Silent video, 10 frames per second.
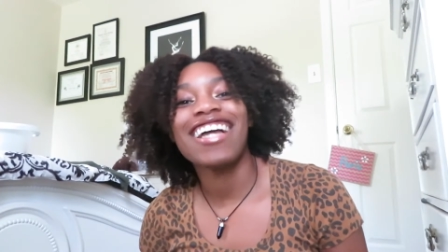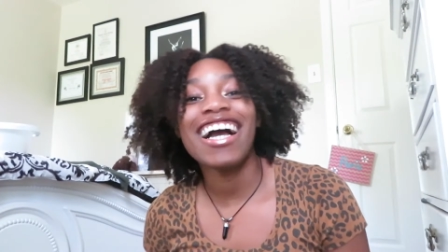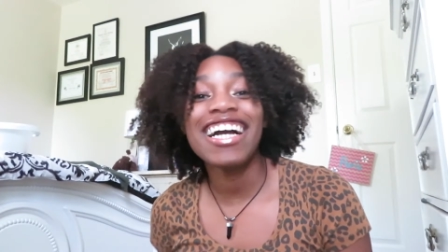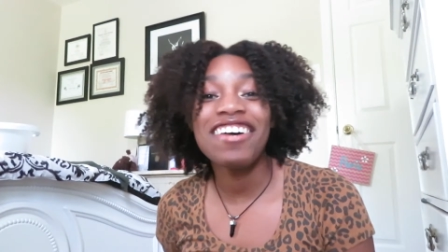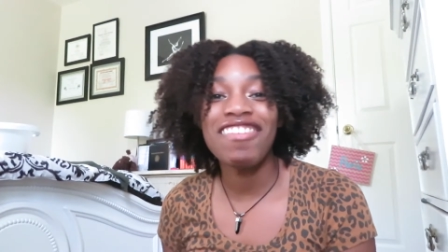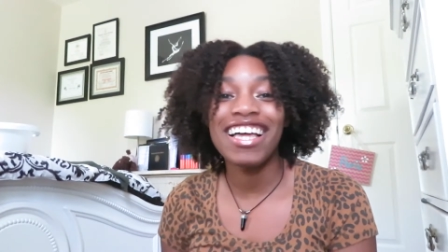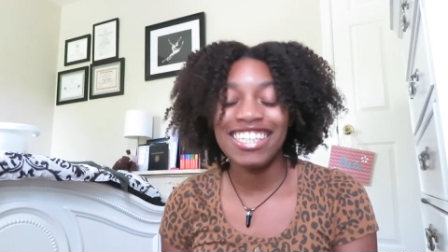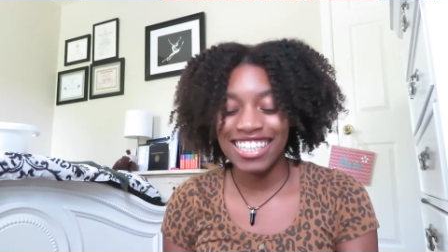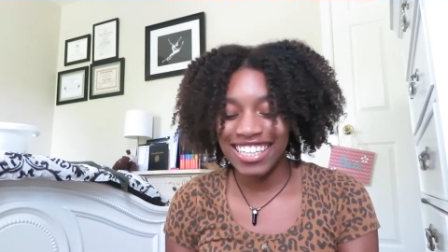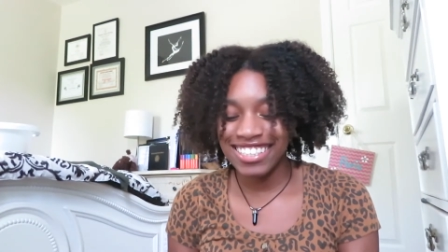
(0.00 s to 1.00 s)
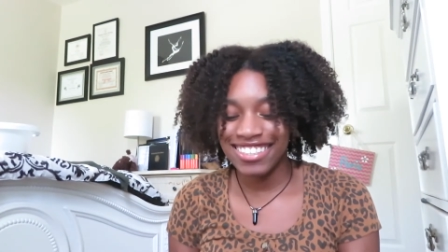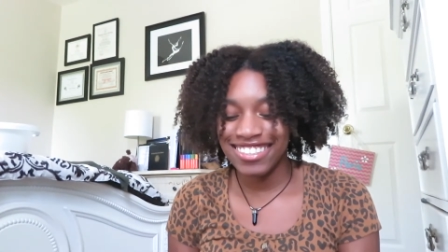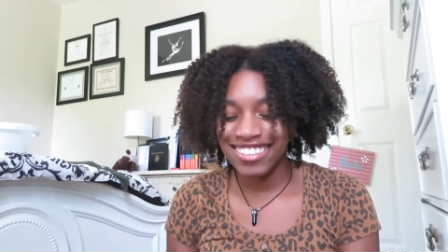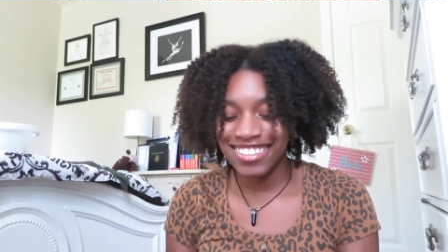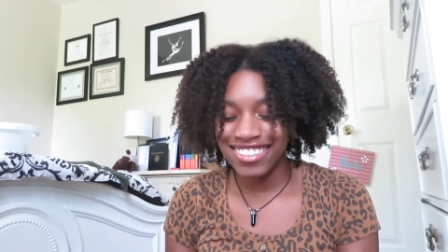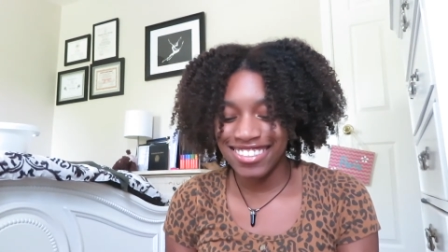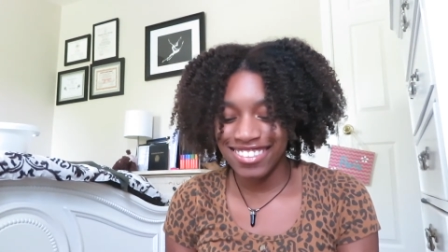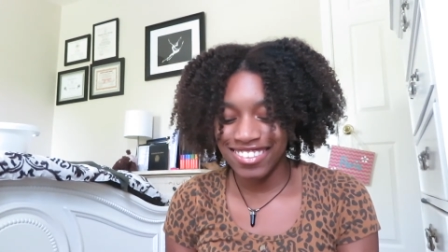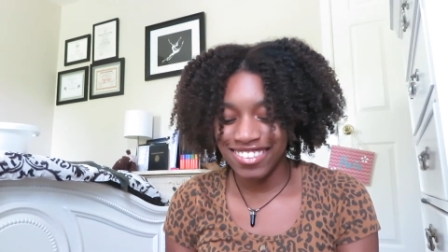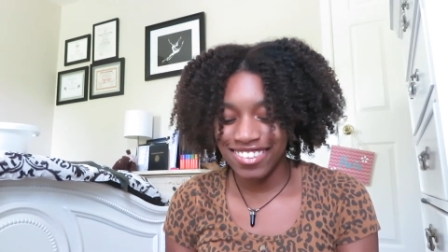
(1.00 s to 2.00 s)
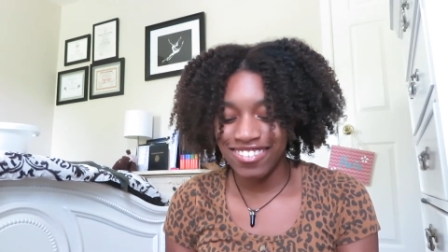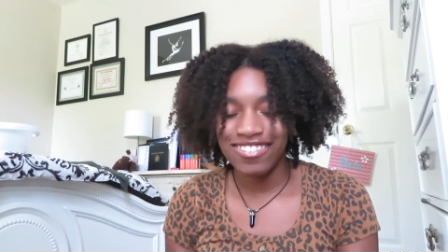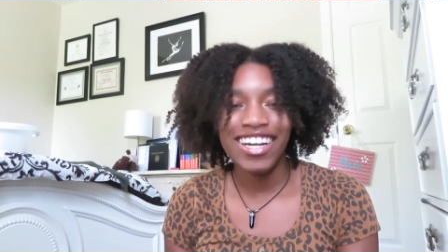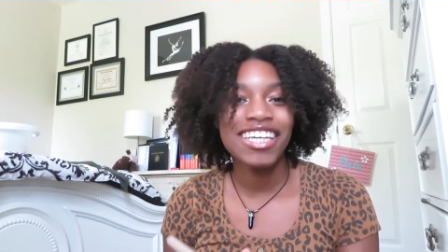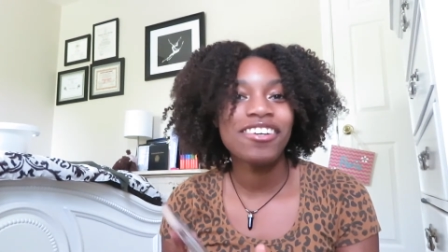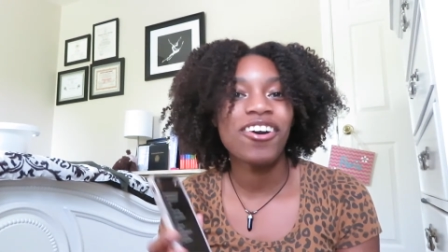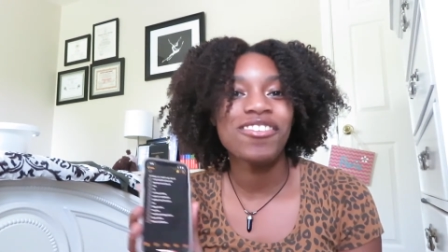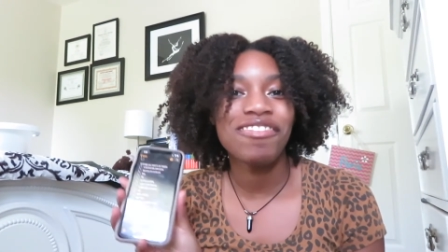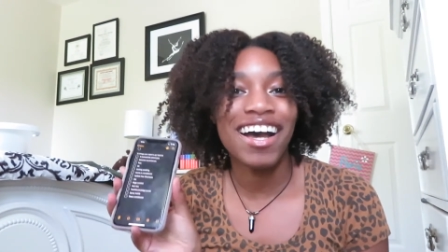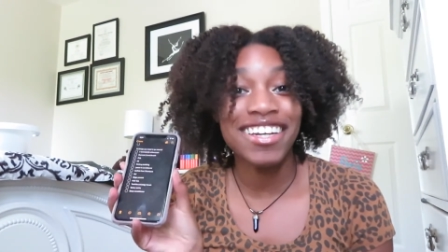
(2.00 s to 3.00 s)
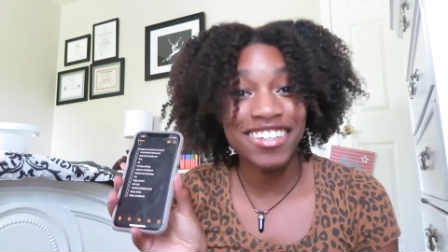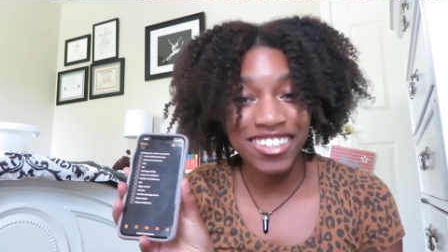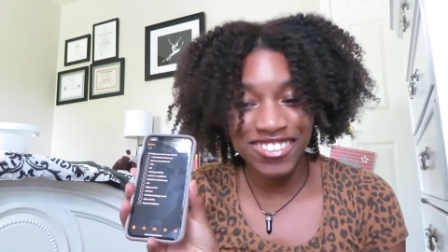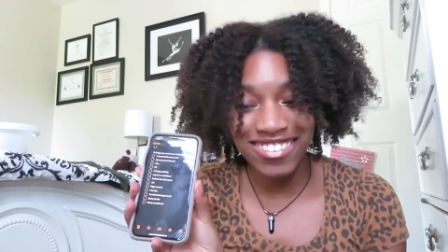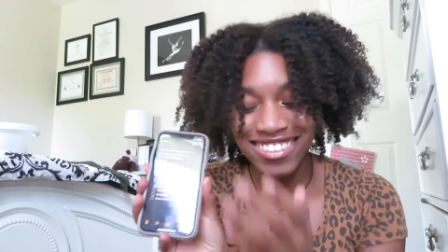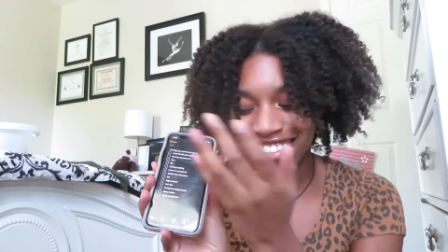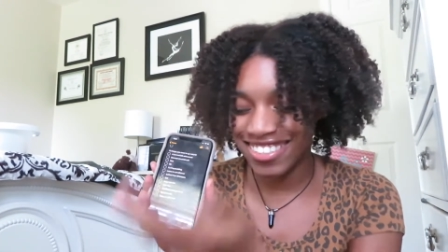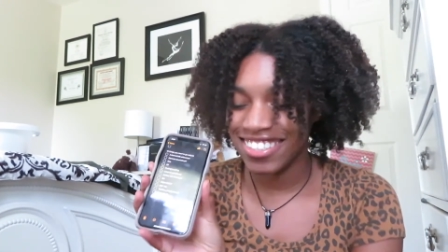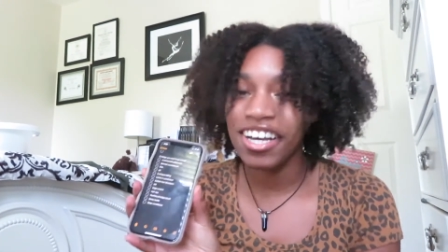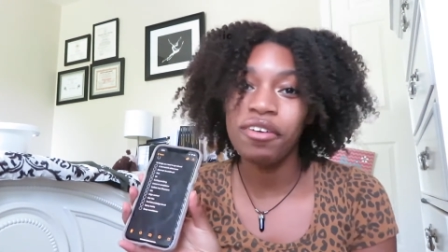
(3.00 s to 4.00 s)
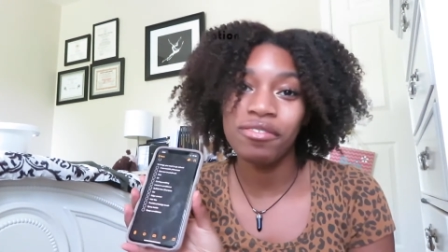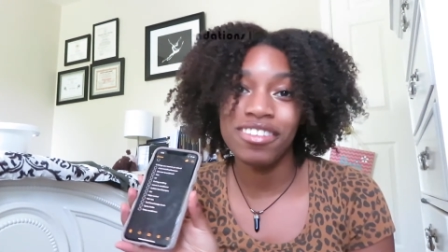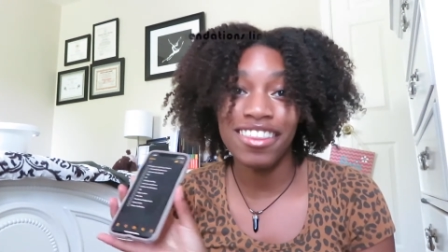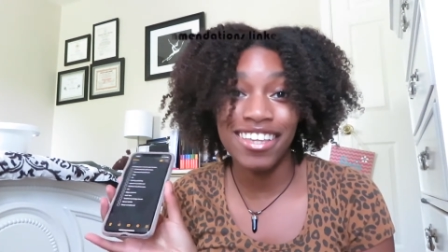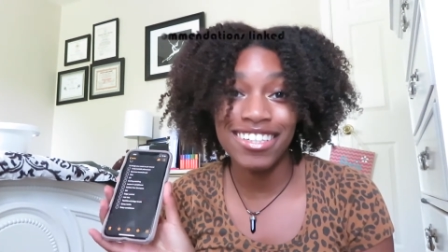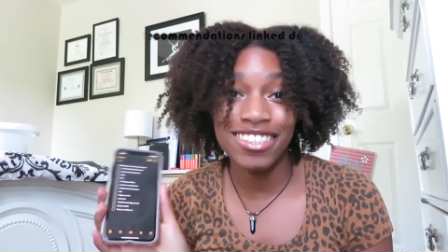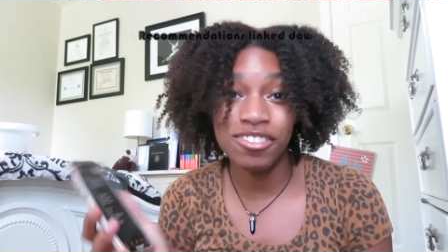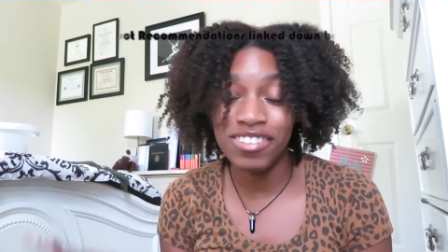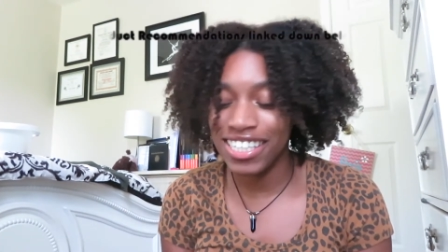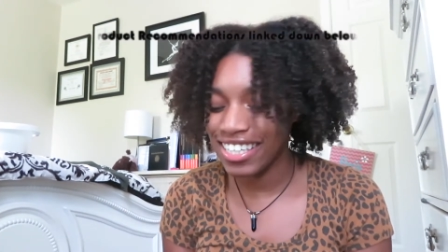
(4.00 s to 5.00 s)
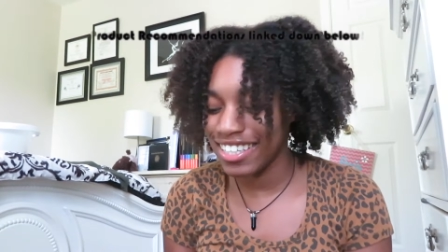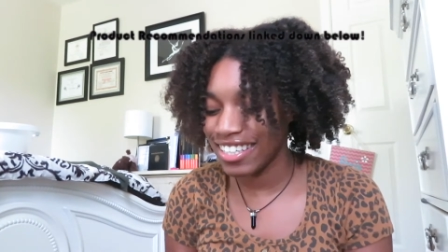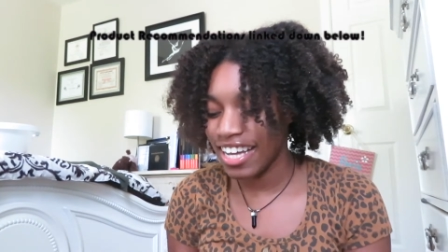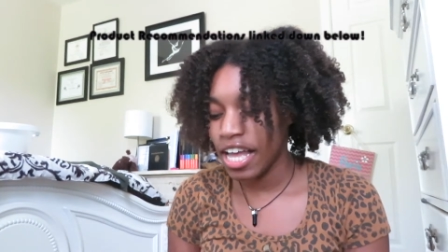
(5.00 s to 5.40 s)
I got my lists ready on my notes of the things you need.